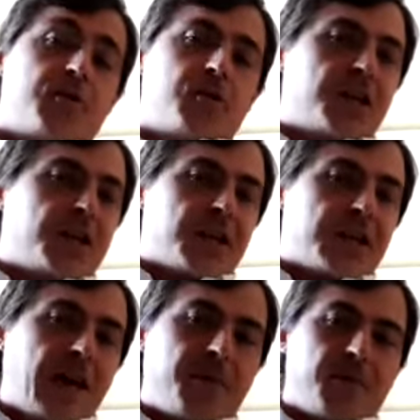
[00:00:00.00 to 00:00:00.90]
choosing a
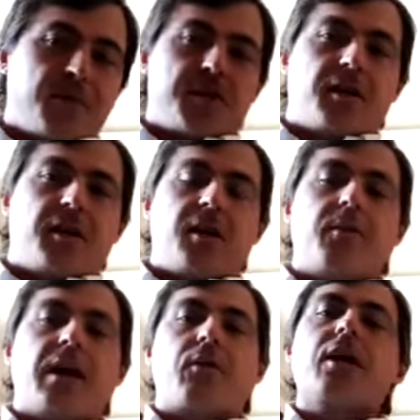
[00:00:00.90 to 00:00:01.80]
capital city. And my
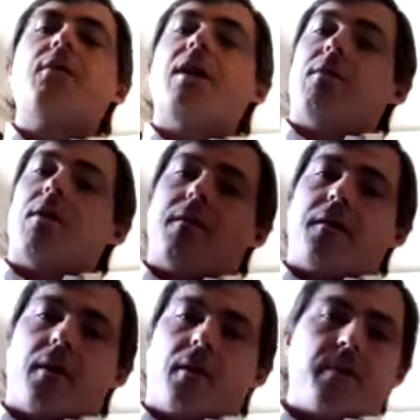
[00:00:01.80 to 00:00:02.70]

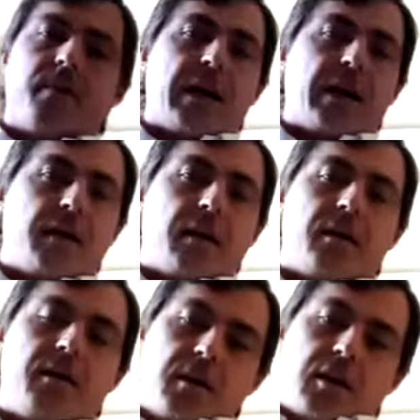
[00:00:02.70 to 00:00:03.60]
great-great-grandfather back then,
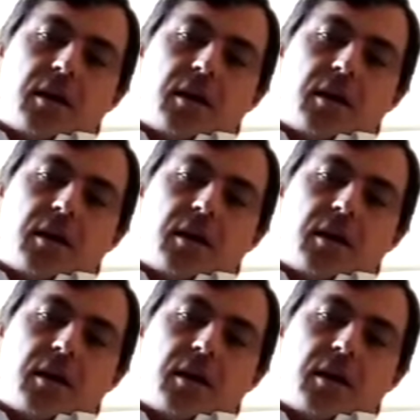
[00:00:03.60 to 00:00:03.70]
he